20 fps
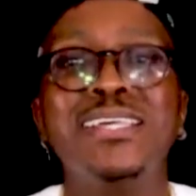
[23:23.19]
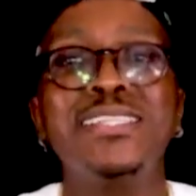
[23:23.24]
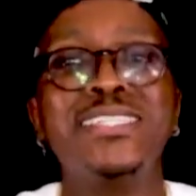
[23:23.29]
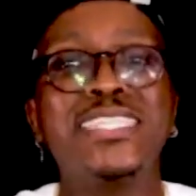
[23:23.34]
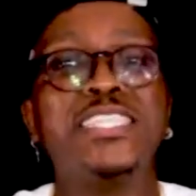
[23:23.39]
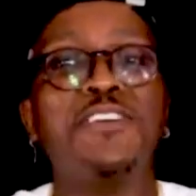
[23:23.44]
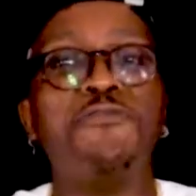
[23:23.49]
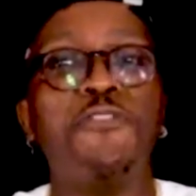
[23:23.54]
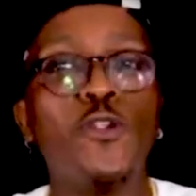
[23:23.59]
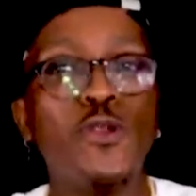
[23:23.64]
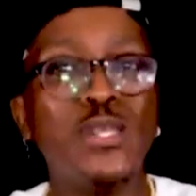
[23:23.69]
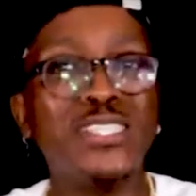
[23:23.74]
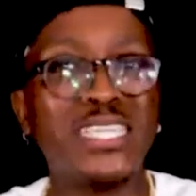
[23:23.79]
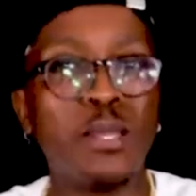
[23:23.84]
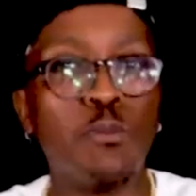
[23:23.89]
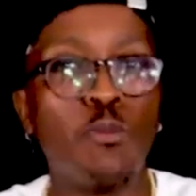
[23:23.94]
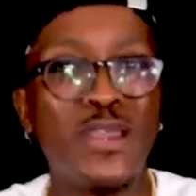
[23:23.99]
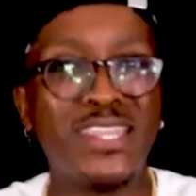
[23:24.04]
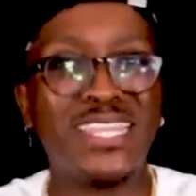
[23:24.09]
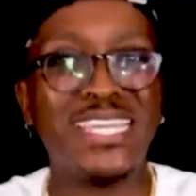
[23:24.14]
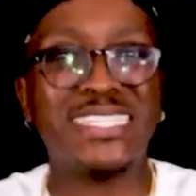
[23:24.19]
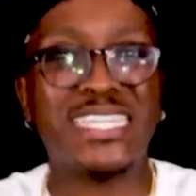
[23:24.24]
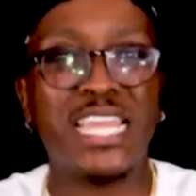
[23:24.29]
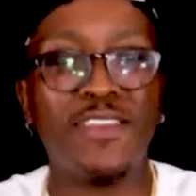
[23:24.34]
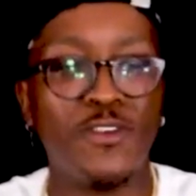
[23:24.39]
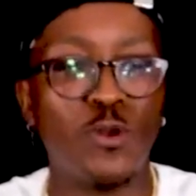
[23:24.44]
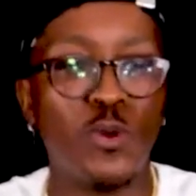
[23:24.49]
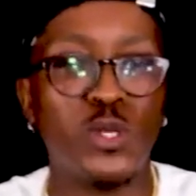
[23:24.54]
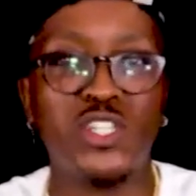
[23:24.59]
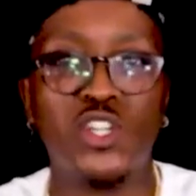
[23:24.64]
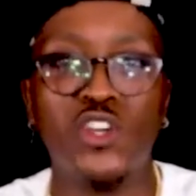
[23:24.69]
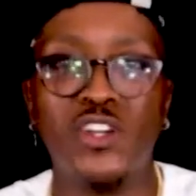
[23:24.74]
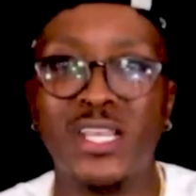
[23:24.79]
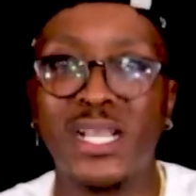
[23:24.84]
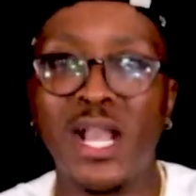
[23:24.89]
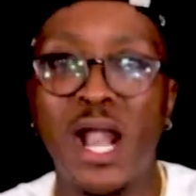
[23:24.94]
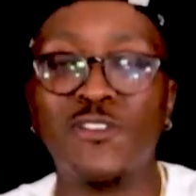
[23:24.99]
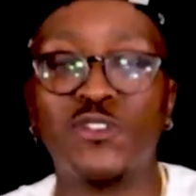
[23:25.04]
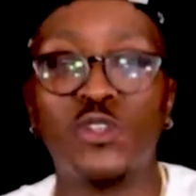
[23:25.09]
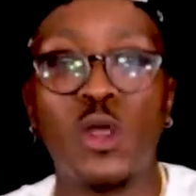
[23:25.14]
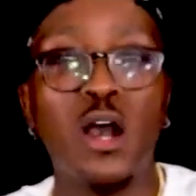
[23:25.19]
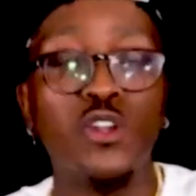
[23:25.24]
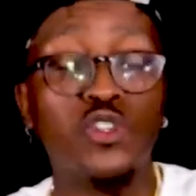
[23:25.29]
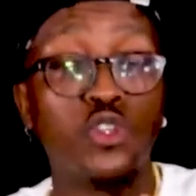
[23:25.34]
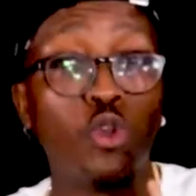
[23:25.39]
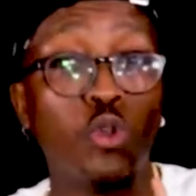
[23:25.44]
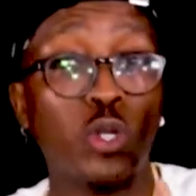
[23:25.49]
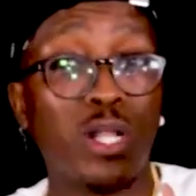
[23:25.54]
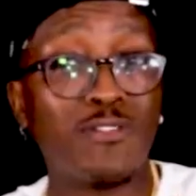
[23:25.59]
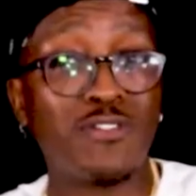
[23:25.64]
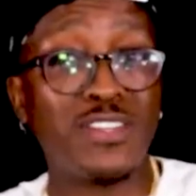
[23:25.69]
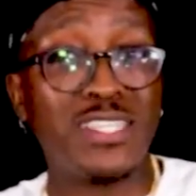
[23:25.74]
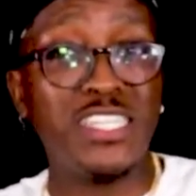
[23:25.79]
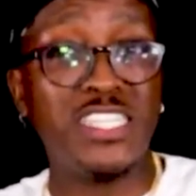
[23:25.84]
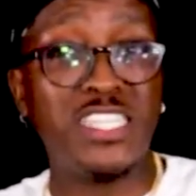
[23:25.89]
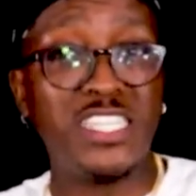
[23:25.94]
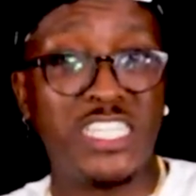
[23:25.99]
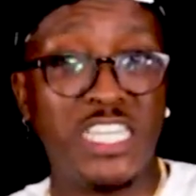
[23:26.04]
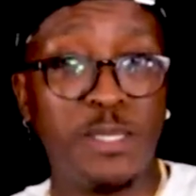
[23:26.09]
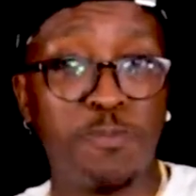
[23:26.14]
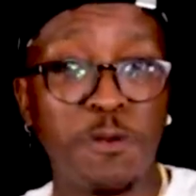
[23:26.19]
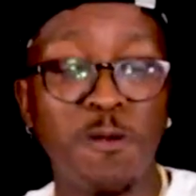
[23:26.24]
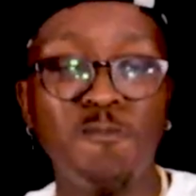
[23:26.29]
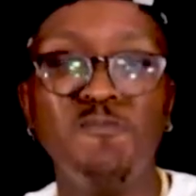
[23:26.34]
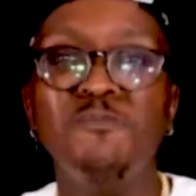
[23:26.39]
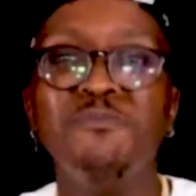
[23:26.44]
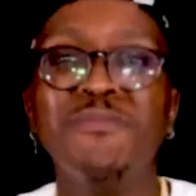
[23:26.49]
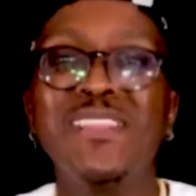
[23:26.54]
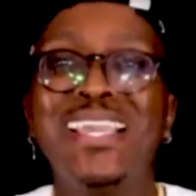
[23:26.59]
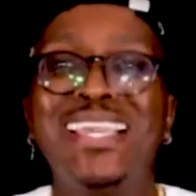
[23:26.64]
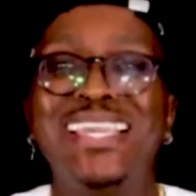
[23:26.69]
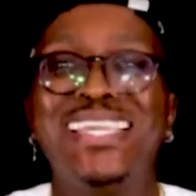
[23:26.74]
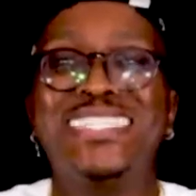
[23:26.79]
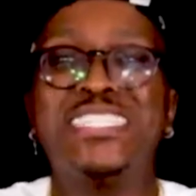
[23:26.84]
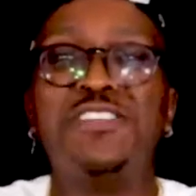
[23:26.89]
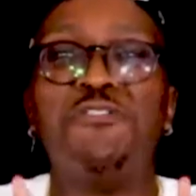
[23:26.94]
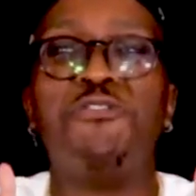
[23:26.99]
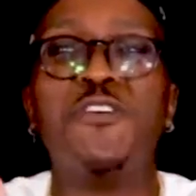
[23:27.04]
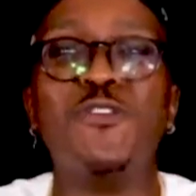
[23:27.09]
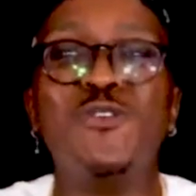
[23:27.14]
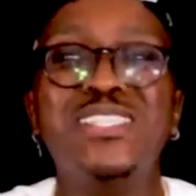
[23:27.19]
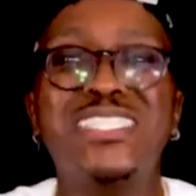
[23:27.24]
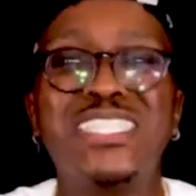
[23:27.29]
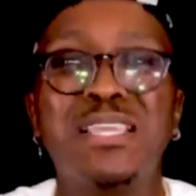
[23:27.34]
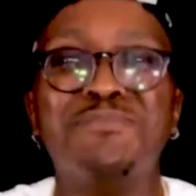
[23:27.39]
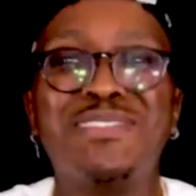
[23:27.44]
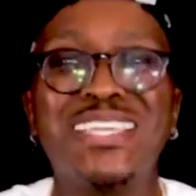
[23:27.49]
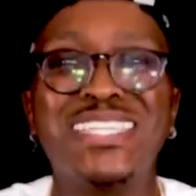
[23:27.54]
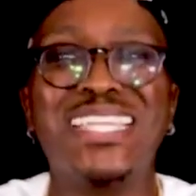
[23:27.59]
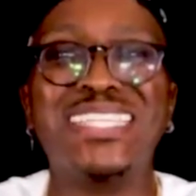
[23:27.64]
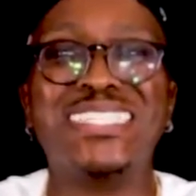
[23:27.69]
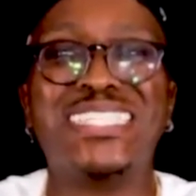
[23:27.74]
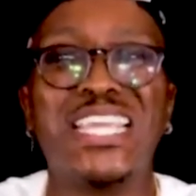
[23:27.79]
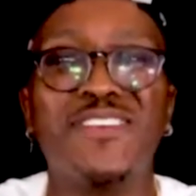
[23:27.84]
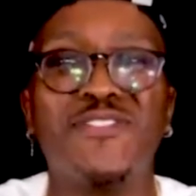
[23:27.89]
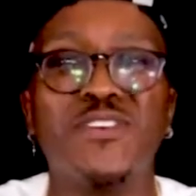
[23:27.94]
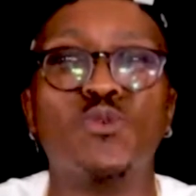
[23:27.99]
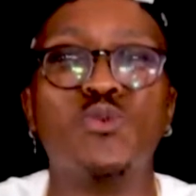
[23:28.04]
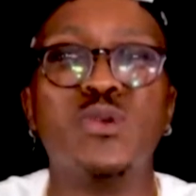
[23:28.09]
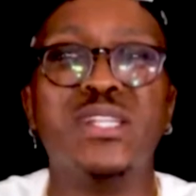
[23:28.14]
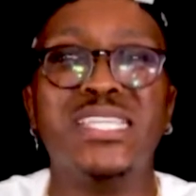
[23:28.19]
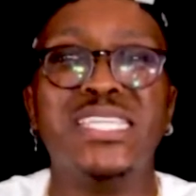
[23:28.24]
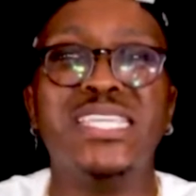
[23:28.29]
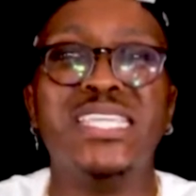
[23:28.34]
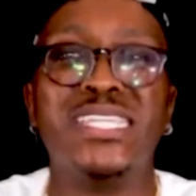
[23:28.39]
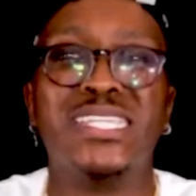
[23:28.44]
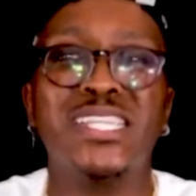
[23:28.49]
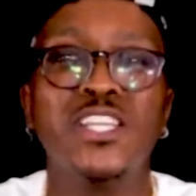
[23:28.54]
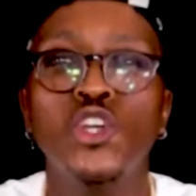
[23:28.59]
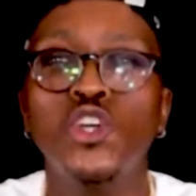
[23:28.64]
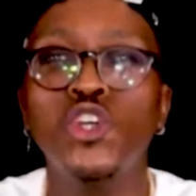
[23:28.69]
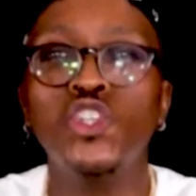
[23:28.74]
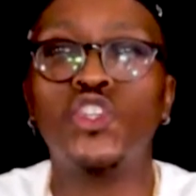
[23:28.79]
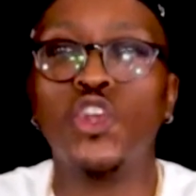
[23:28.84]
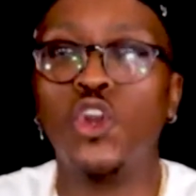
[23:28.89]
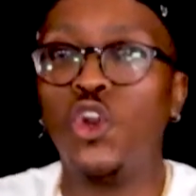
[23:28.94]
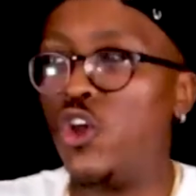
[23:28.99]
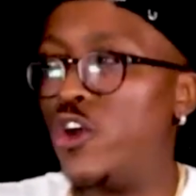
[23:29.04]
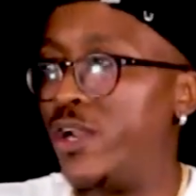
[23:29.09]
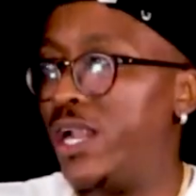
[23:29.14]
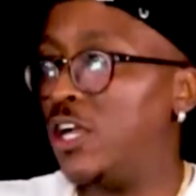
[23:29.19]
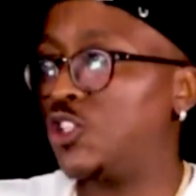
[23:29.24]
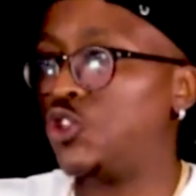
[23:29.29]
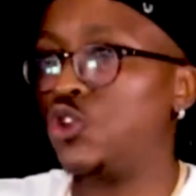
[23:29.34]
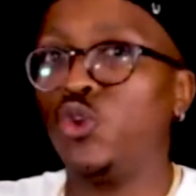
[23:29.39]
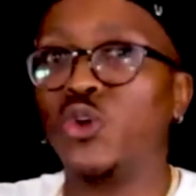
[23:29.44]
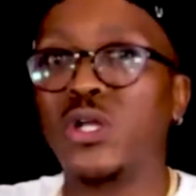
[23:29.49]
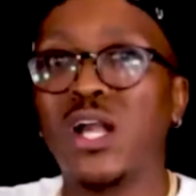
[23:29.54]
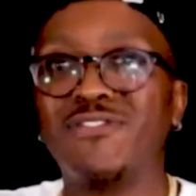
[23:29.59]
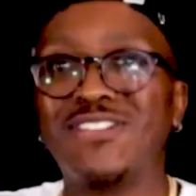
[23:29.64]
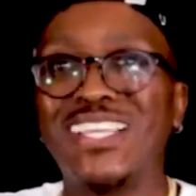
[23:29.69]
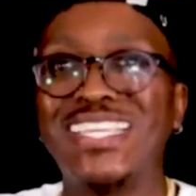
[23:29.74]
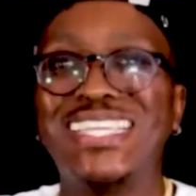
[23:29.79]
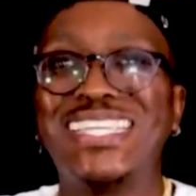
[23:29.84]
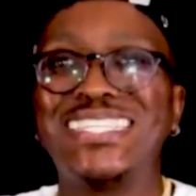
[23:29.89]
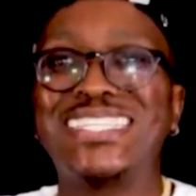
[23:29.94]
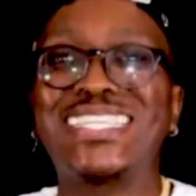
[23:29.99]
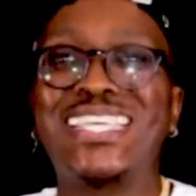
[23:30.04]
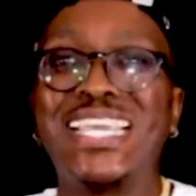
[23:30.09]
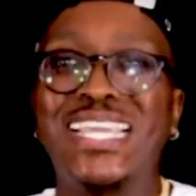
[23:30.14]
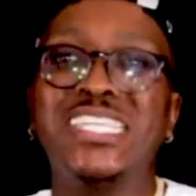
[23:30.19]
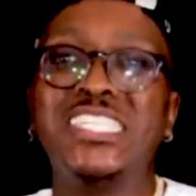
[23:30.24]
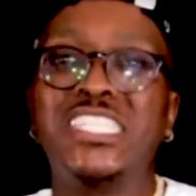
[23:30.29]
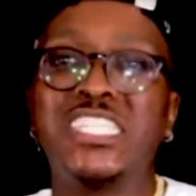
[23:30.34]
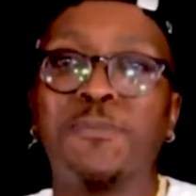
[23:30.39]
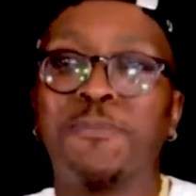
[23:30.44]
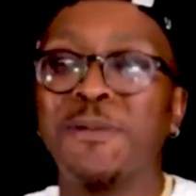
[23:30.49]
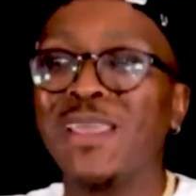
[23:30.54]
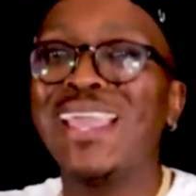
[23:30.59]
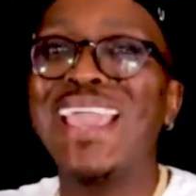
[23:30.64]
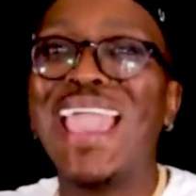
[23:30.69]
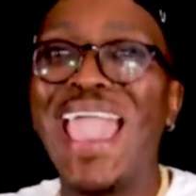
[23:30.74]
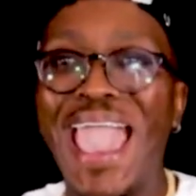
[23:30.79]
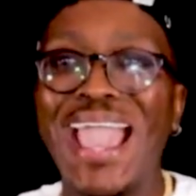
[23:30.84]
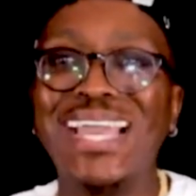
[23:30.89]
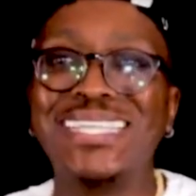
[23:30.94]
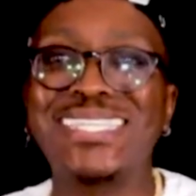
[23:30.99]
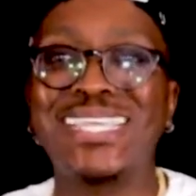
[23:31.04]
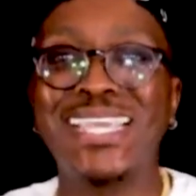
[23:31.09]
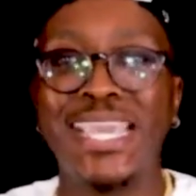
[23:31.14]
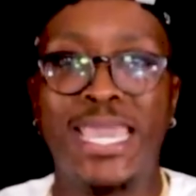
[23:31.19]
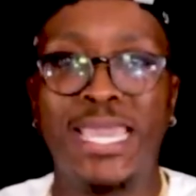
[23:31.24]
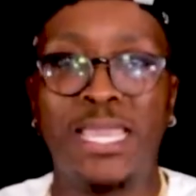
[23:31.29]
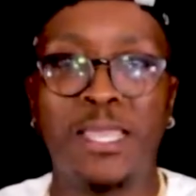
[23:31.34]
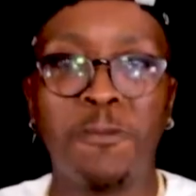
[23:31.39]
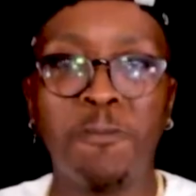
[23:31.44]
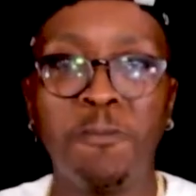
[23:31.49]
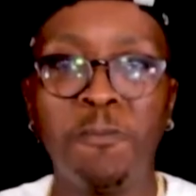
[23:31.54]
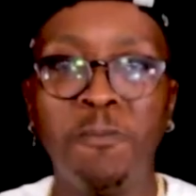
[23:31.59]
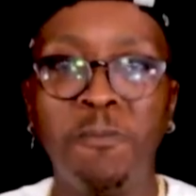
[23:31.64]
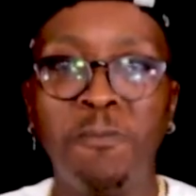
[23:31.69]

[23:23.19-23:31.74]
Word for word: See, the very same way that David was learning how to, how to look after the sheep is the very same thing that David would need to learn how to look after his kingship as king.